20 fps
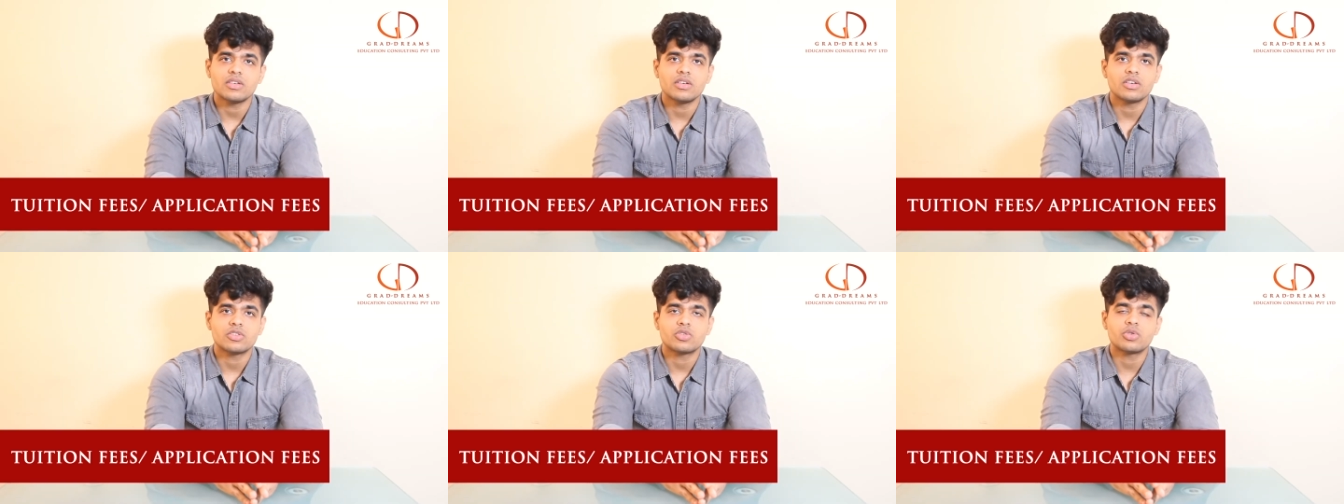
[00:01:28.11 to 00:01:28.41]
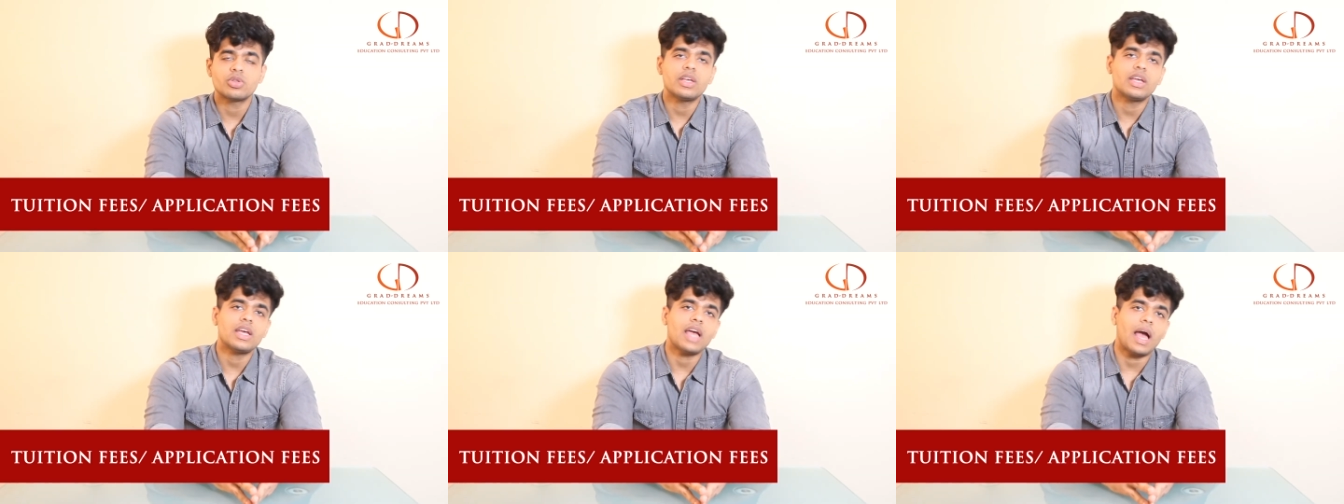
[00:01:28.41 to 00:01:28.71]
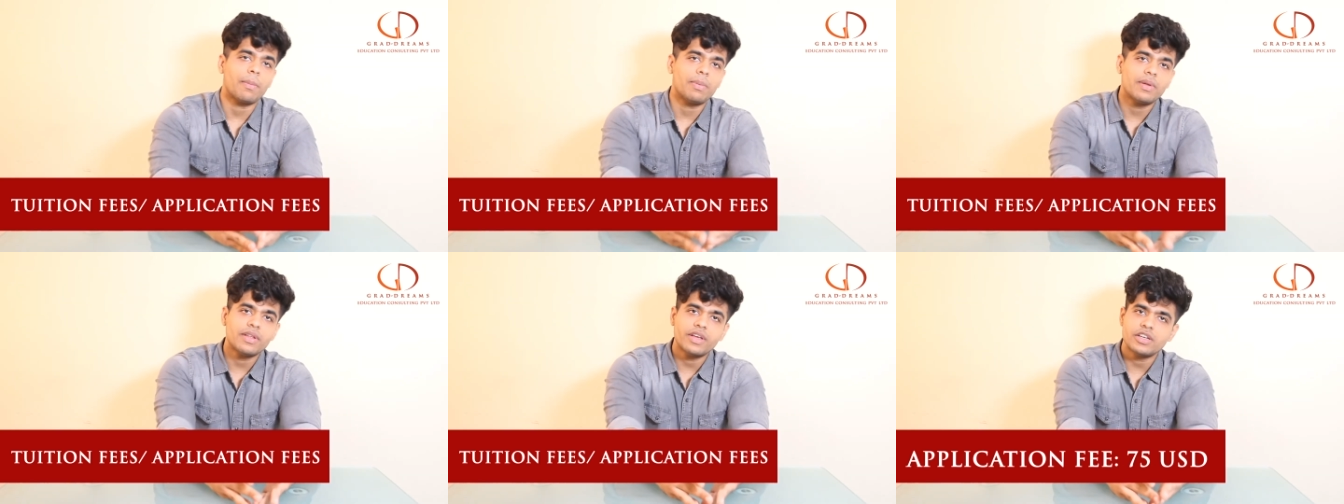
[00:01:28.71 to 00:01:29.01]
uh, so the
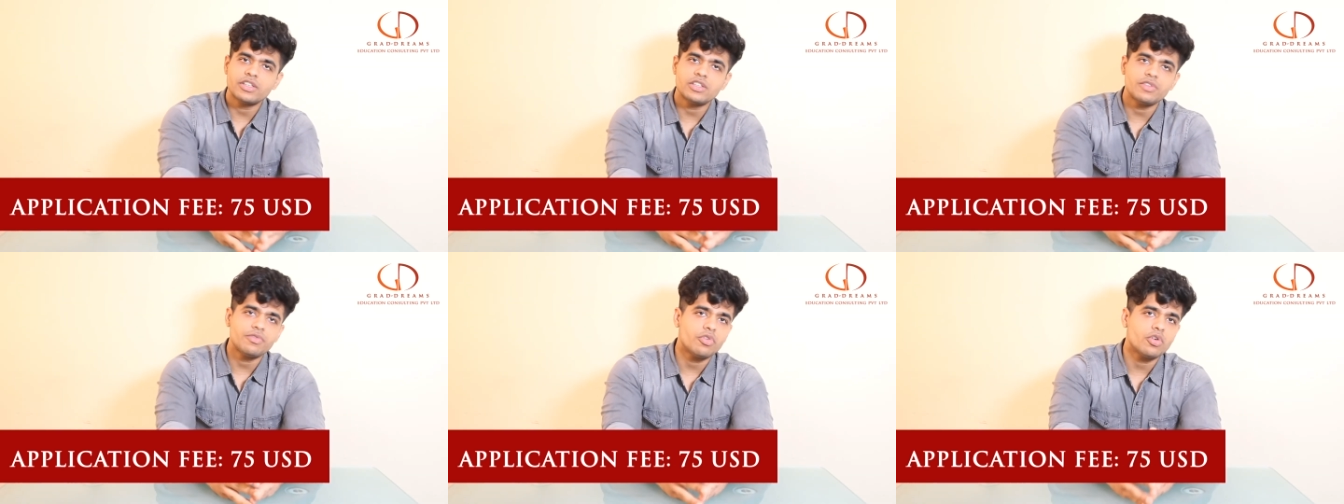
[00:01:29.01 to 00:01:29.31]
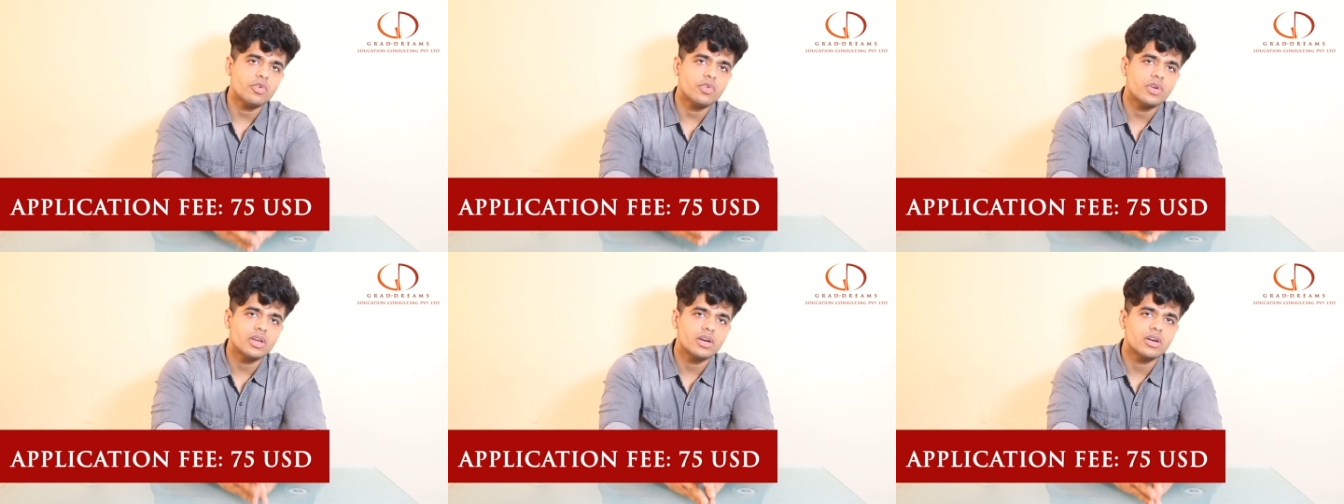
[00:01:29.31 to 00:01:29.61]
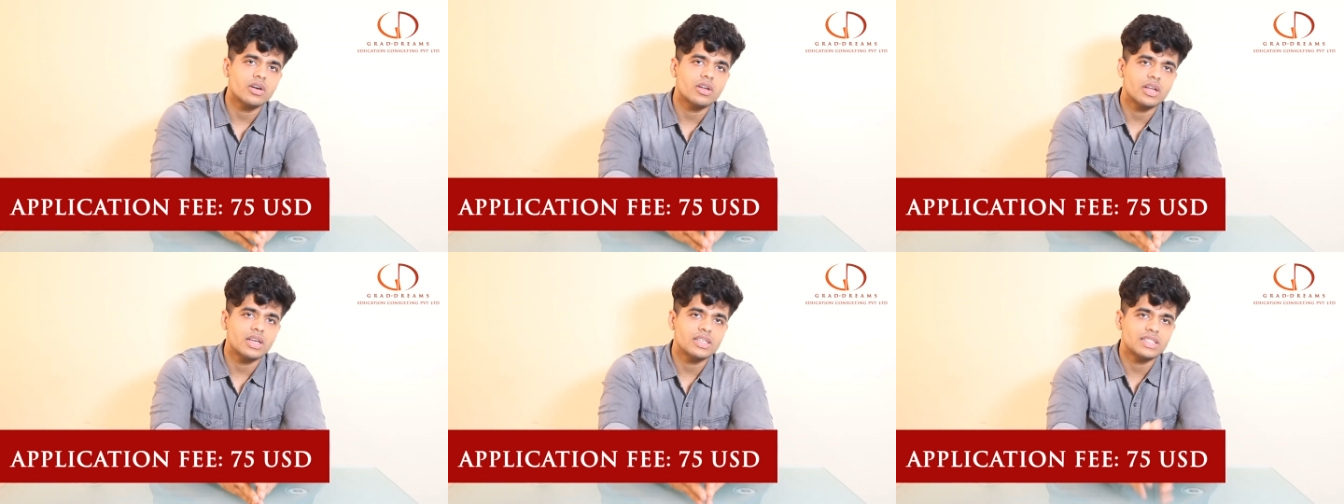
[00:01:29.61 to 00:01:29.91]
application fee over
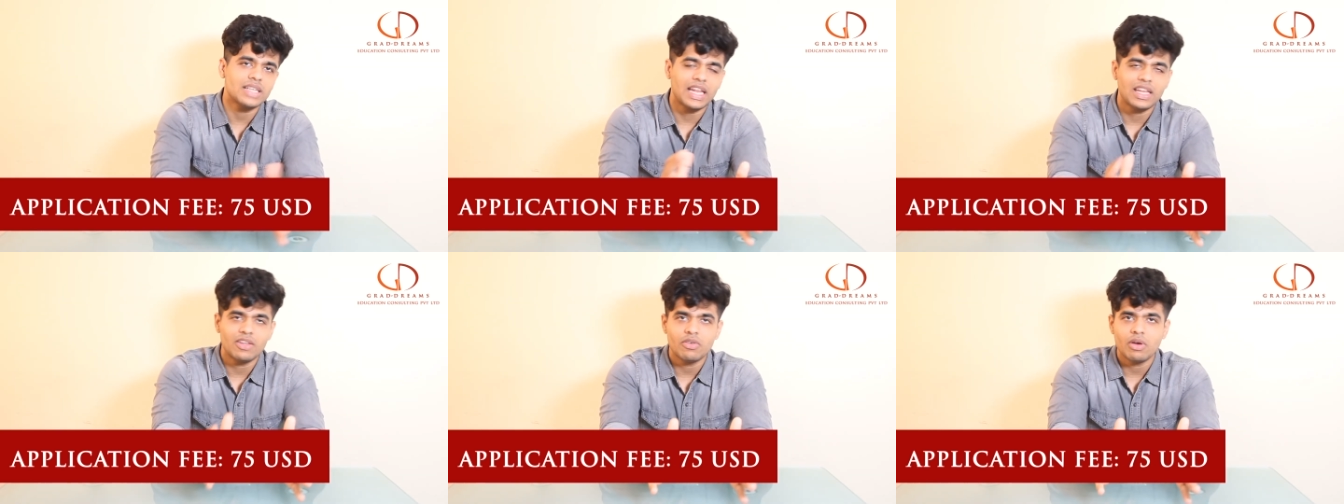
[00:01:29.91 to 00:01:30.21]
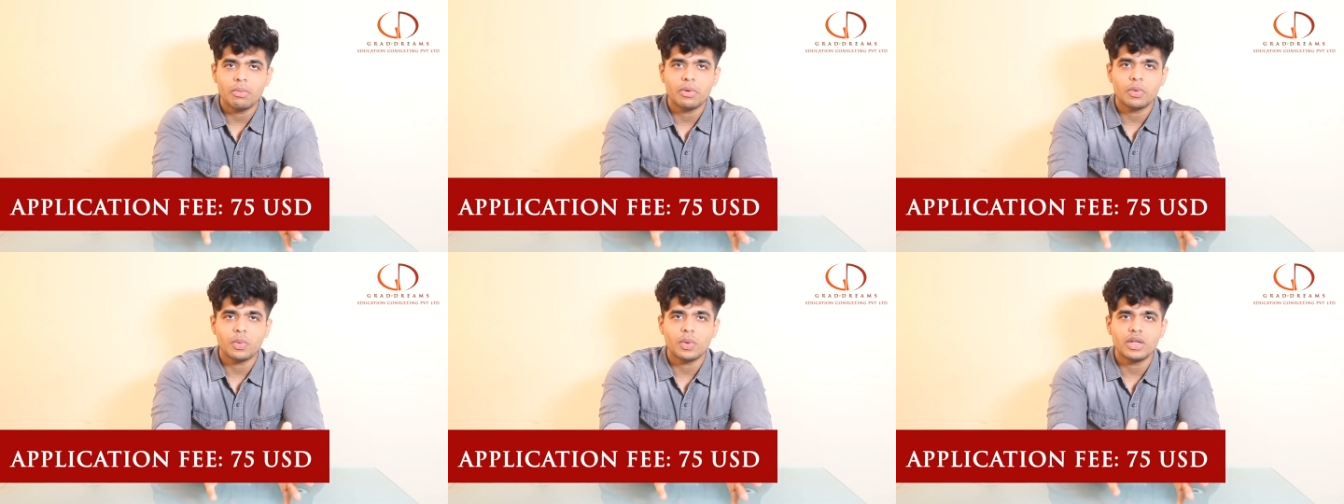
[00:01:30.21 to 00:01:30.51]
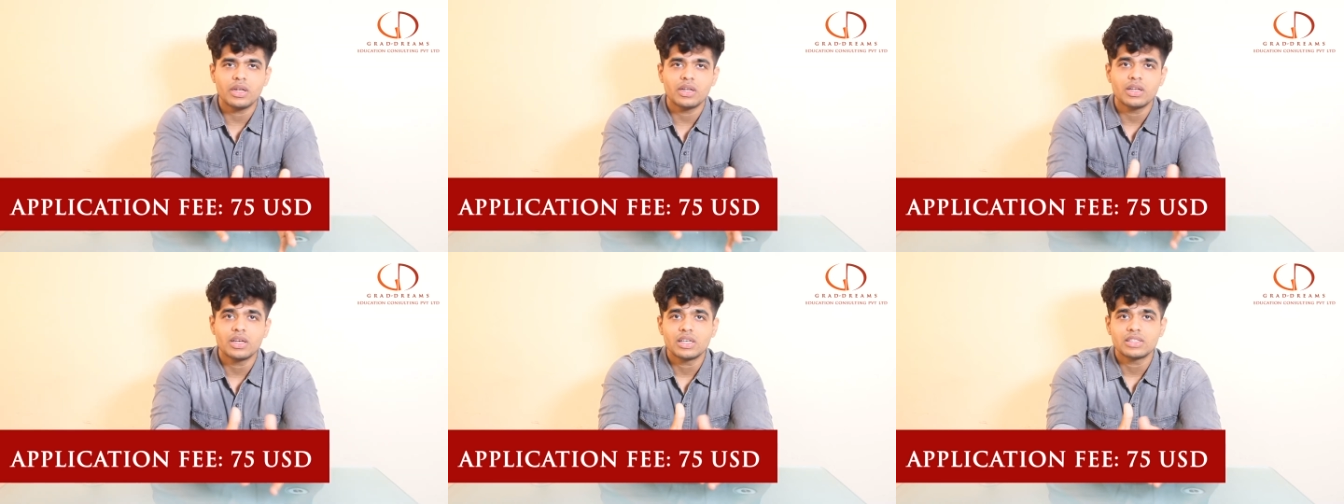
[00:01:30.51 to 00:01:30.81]
here is anywhere
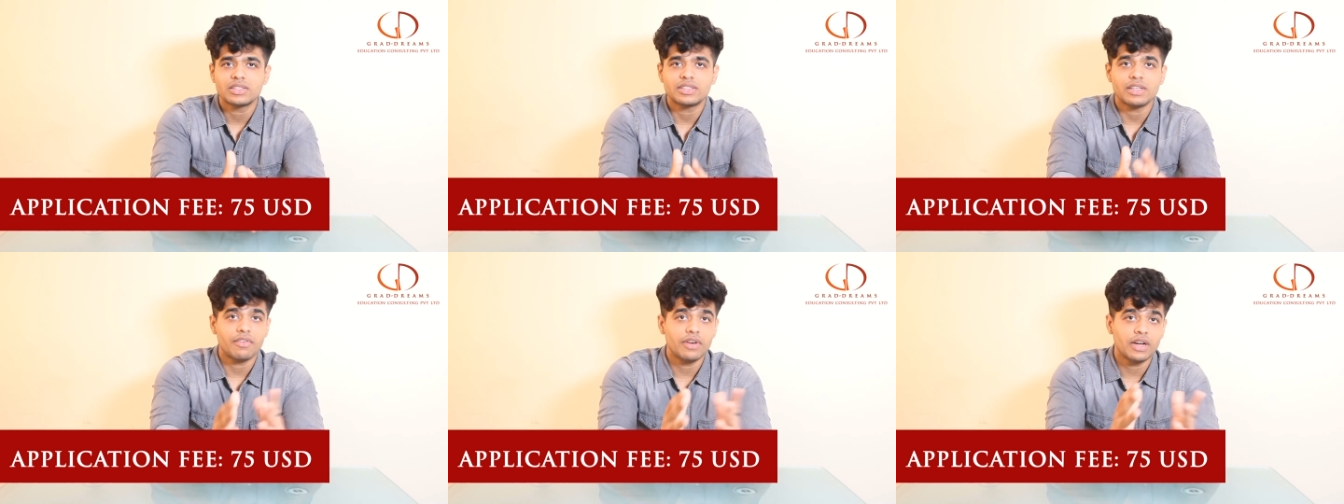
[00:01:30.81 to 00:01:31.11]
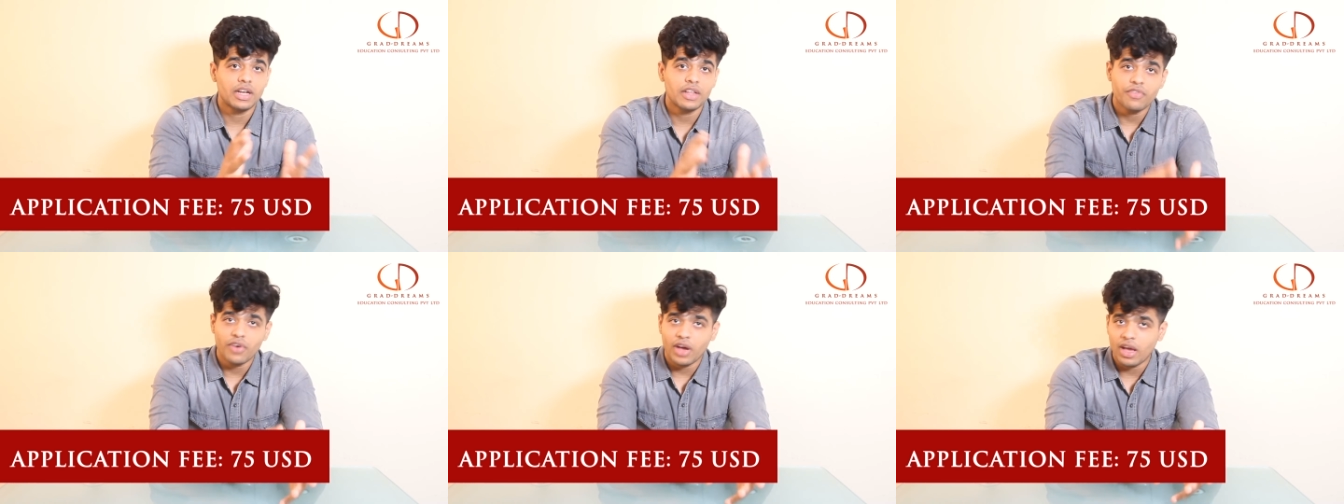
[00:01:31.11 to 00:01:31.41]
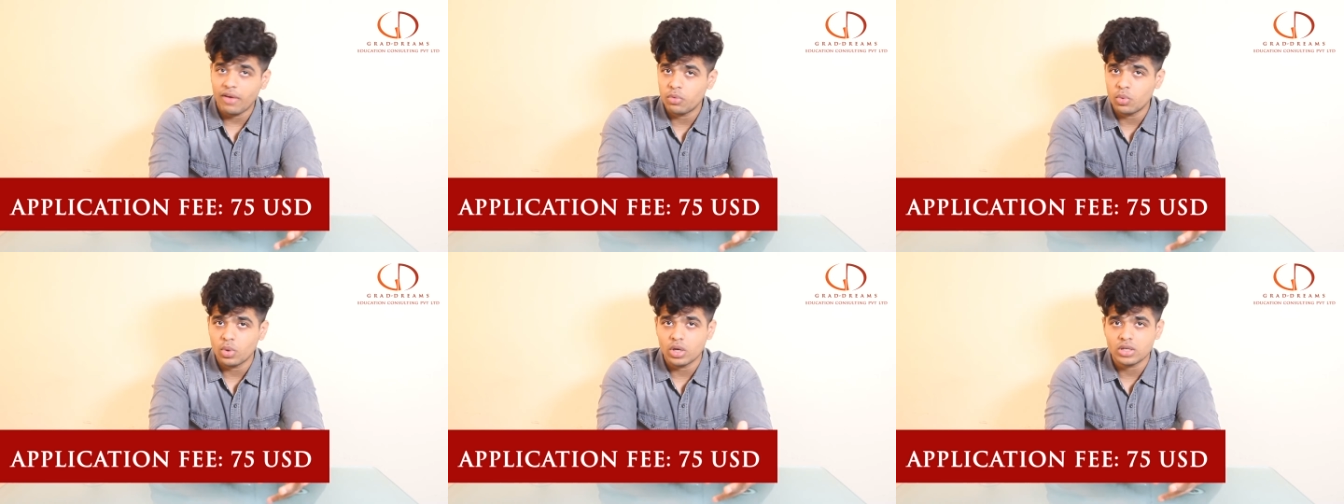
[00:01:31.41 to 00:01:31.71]
between 75